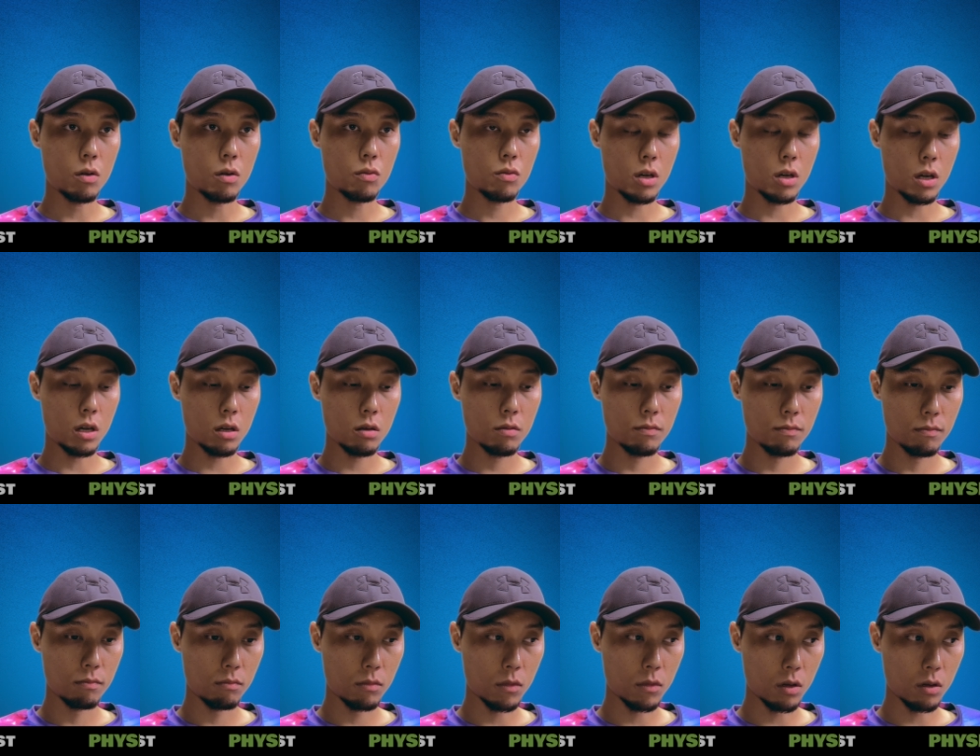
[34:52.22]
Okay.
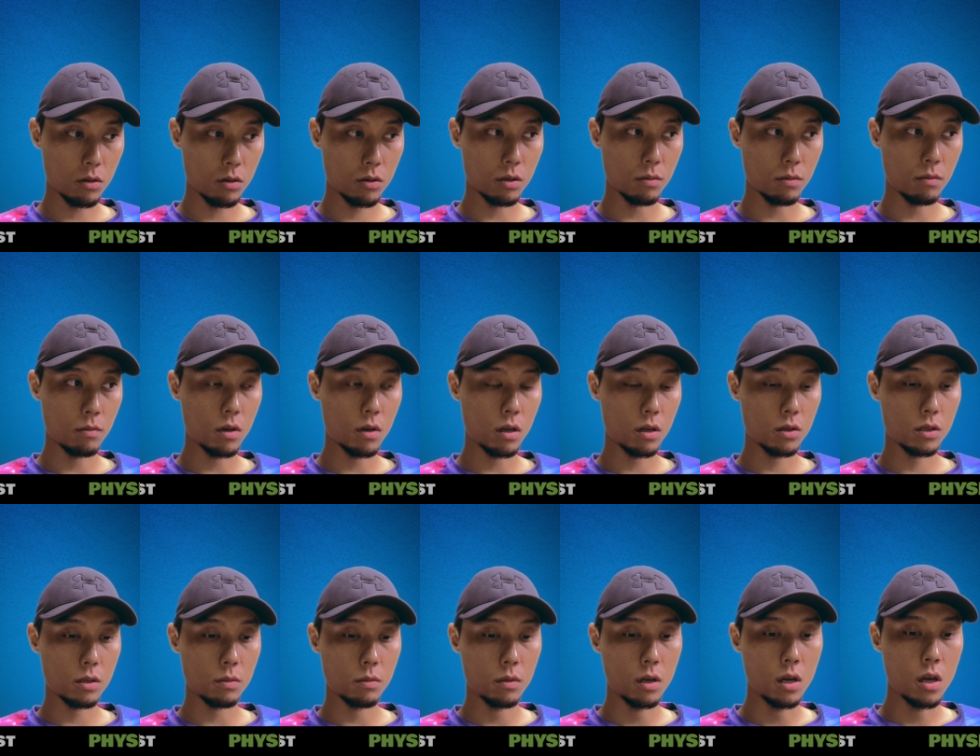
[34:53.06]
Awesome.
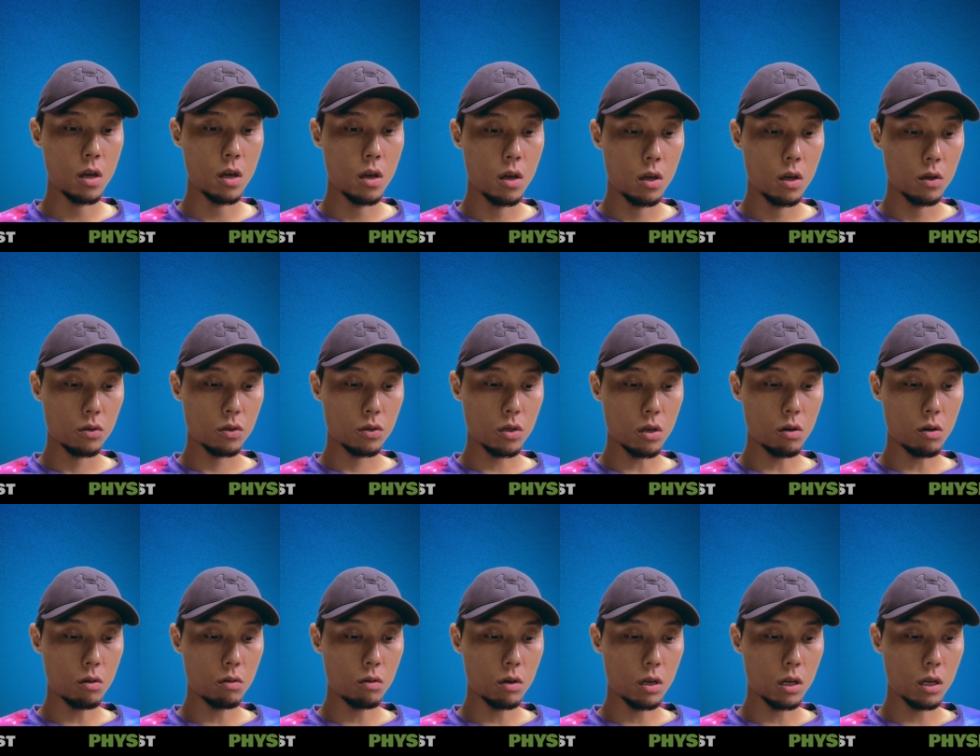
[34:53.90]
Awesome.
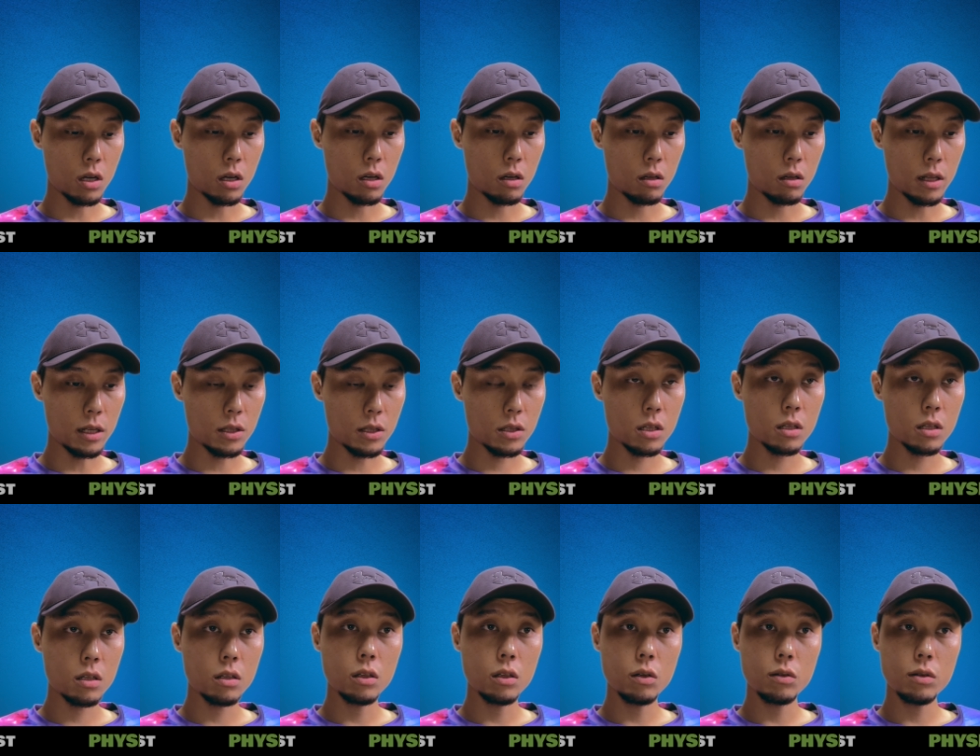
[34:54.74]
So uh, let's
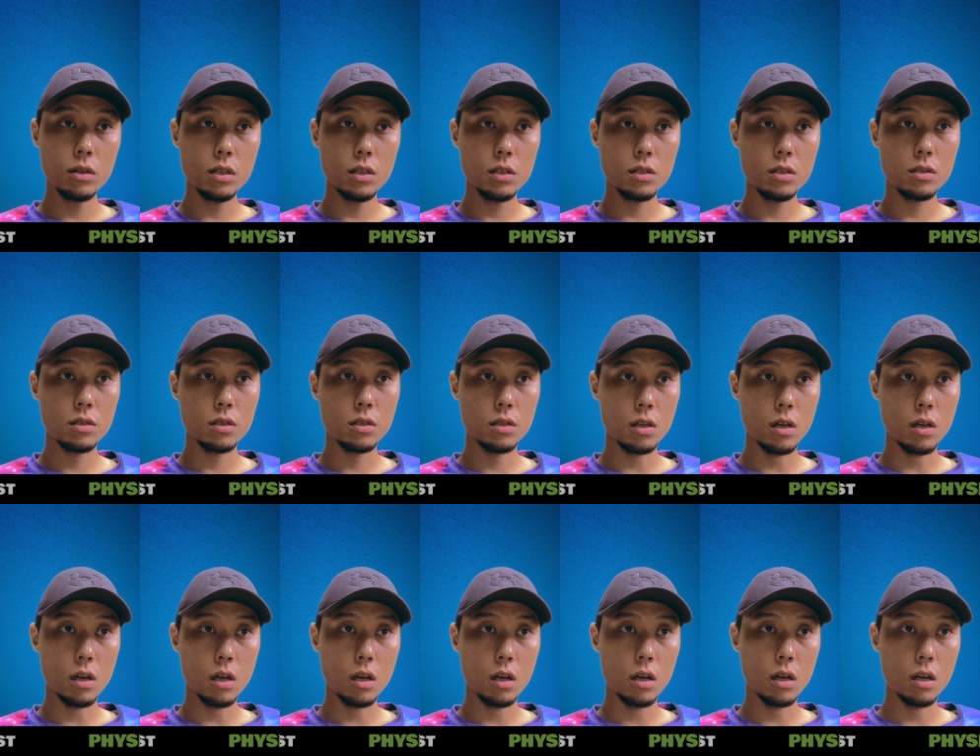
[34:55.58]
conclude this
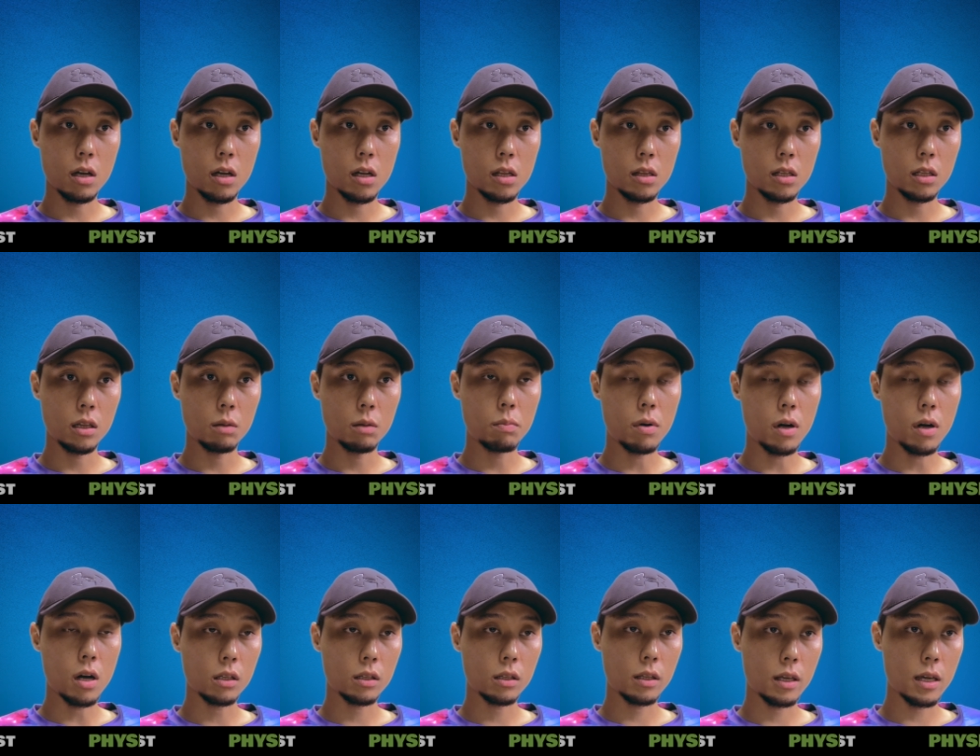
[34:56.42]
uh, little
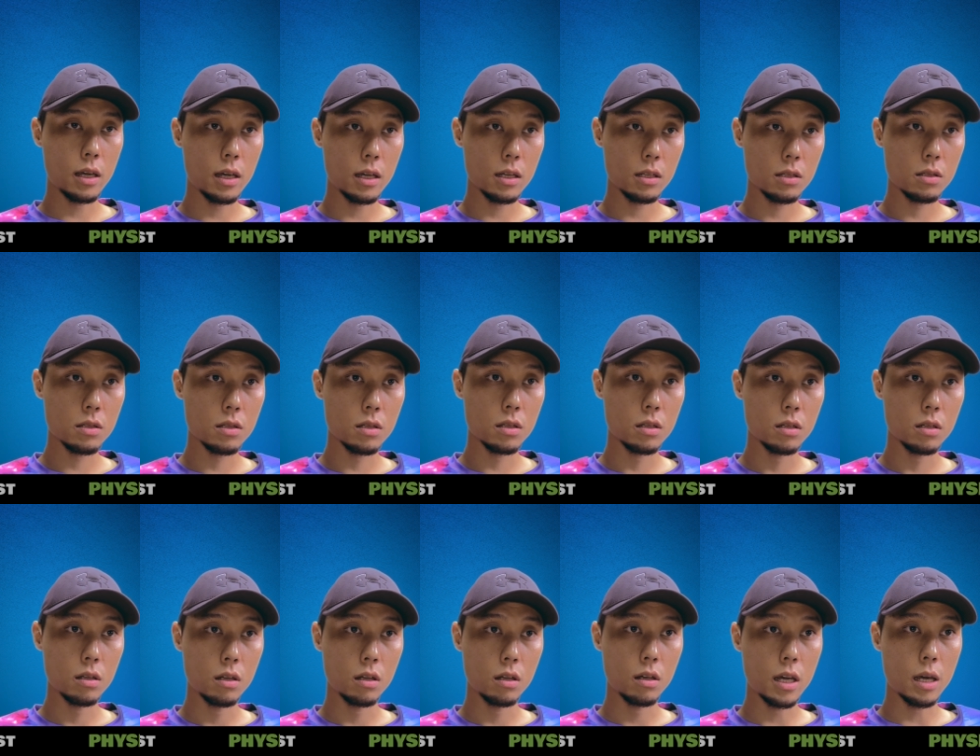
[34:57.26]
podcast
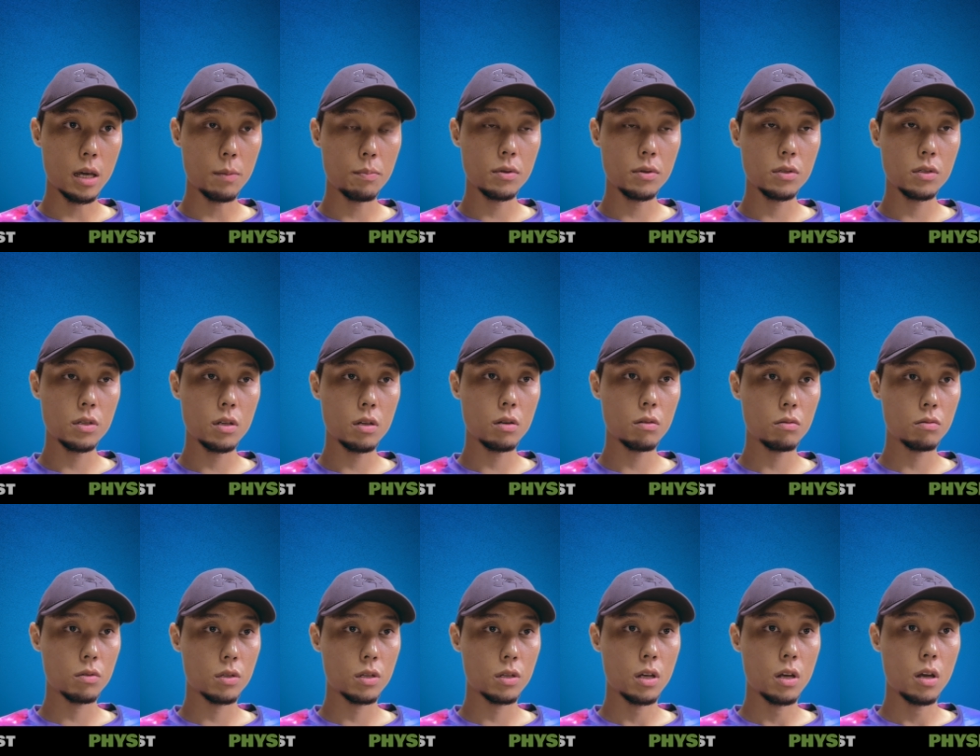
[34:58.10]

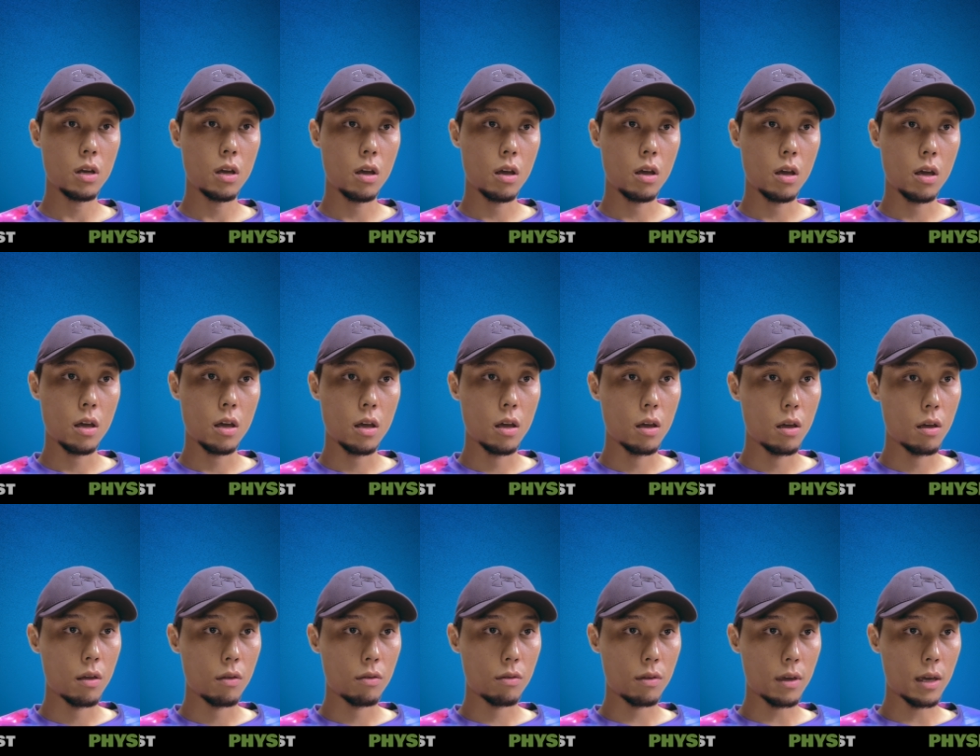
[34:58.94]
episode
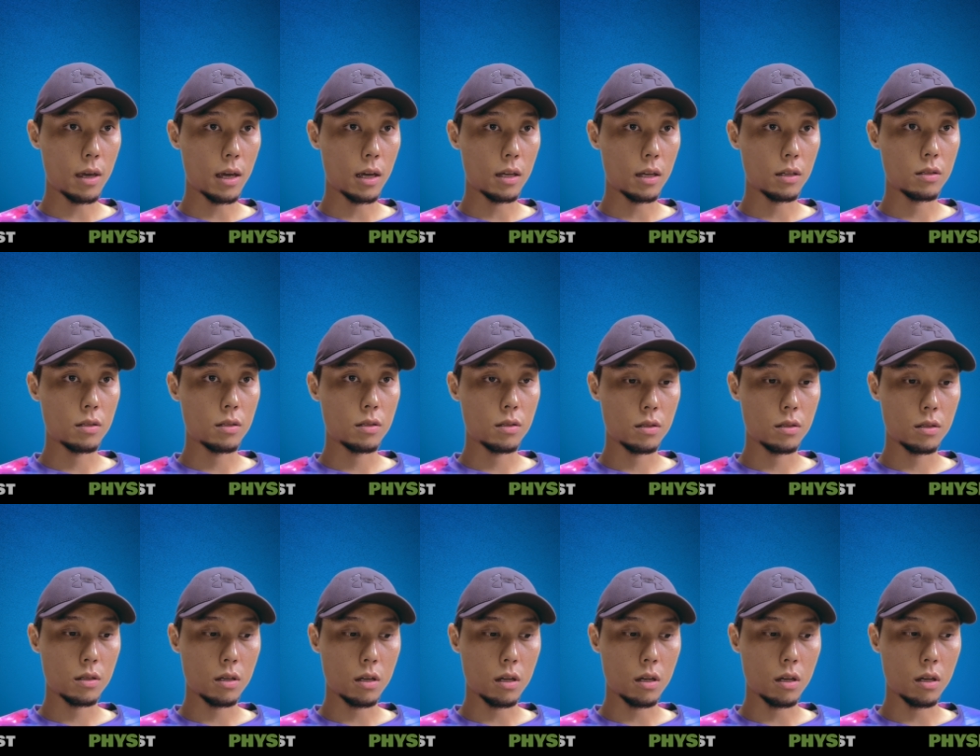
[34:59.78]

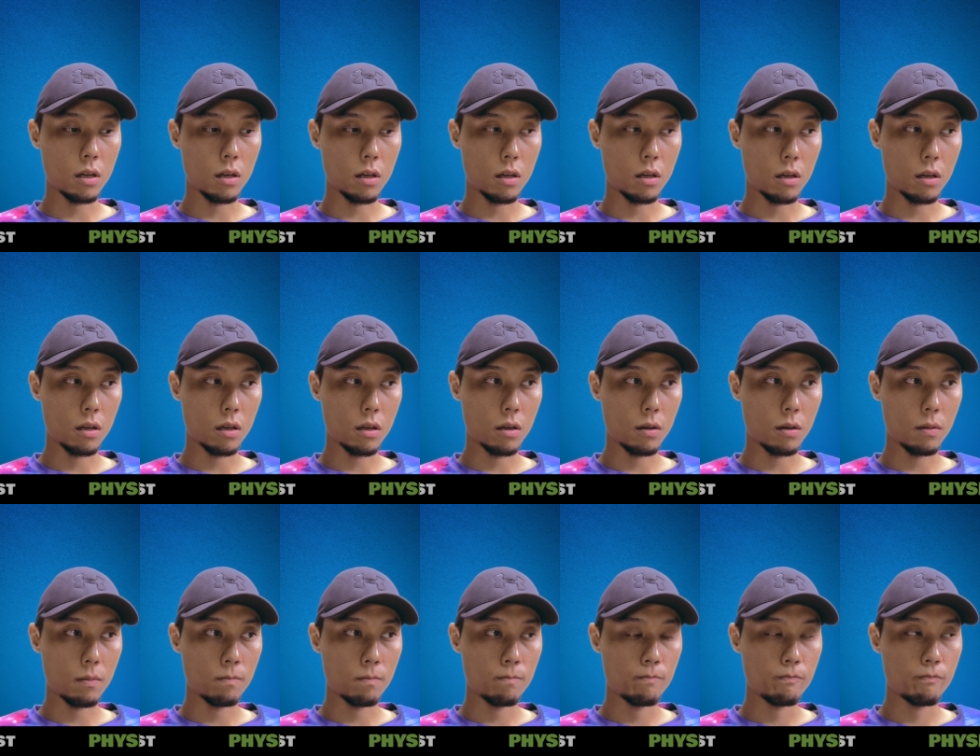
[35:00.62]
that
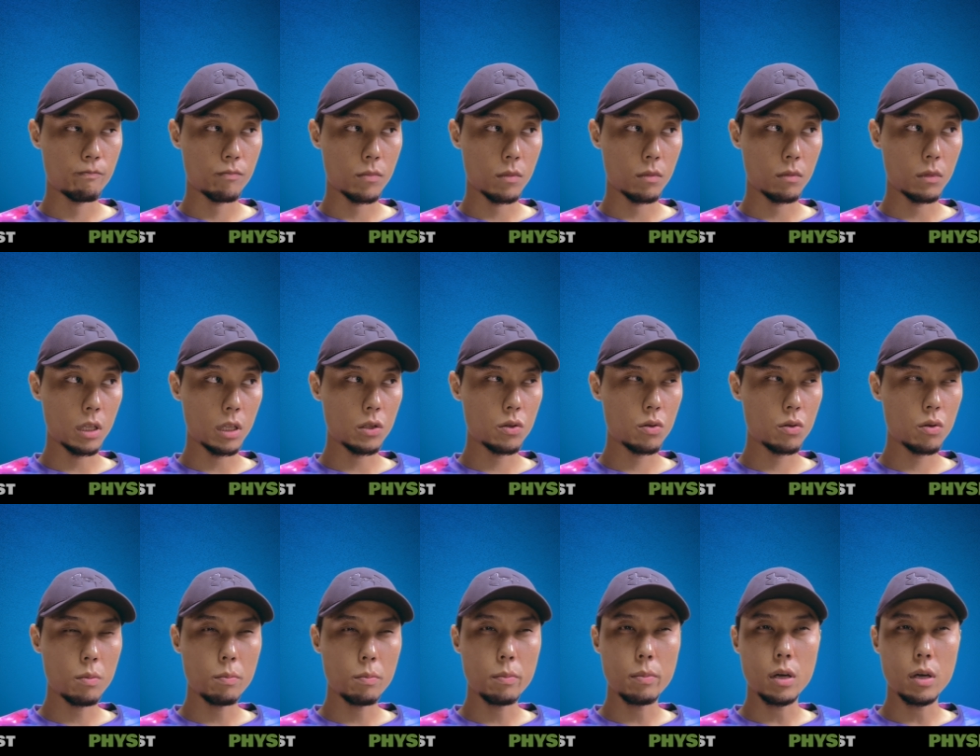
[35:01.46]
um, let's
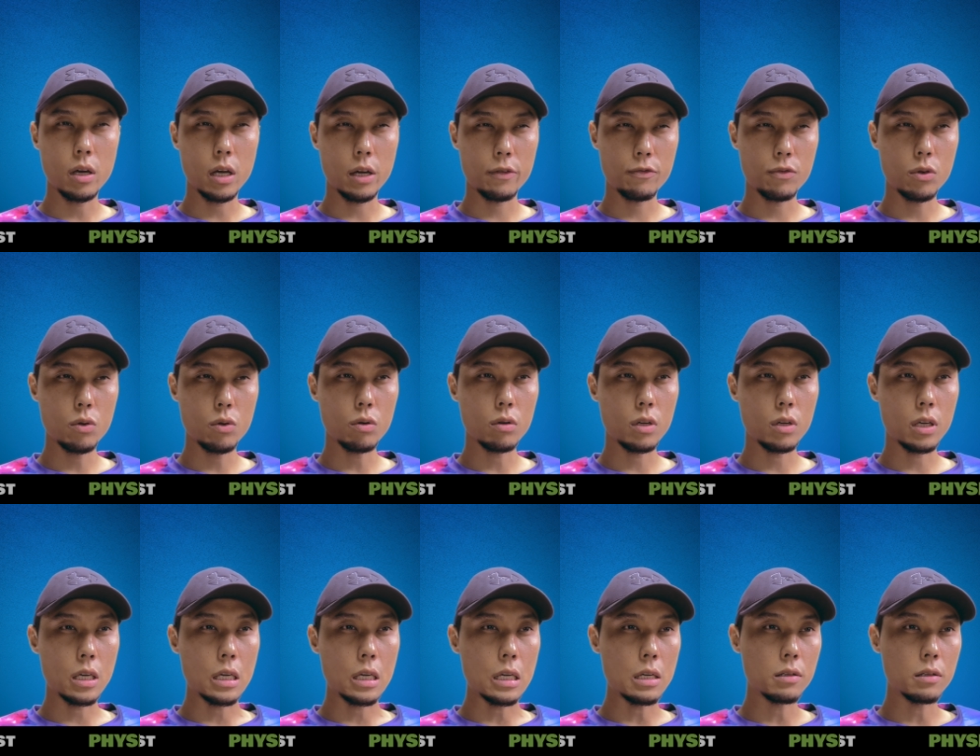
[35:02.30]
do a, a, few
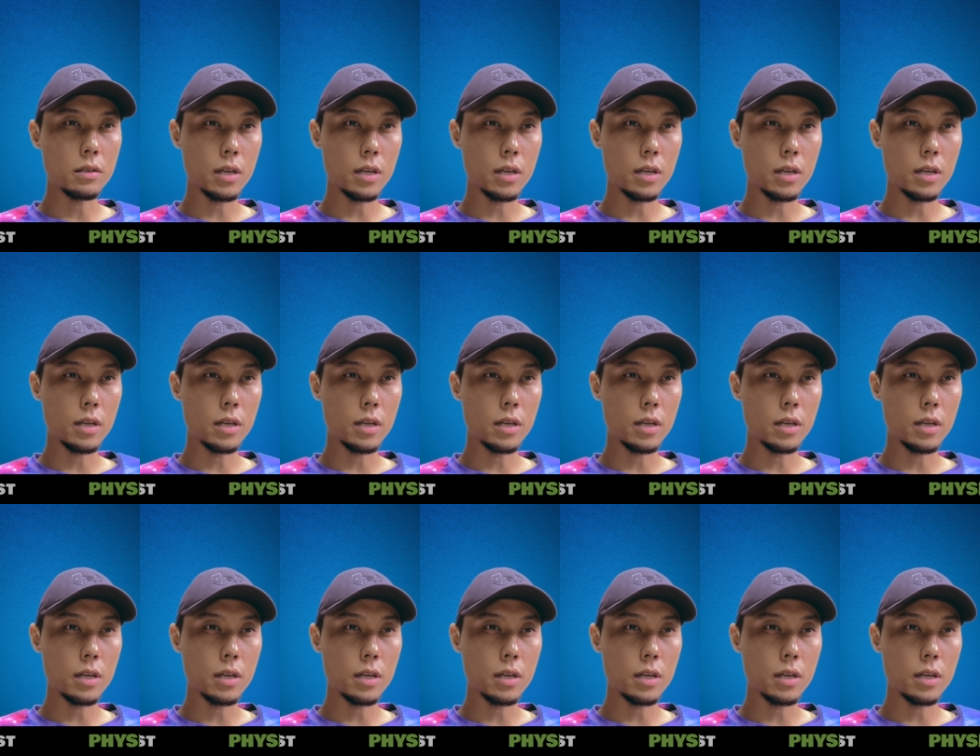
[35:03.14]
key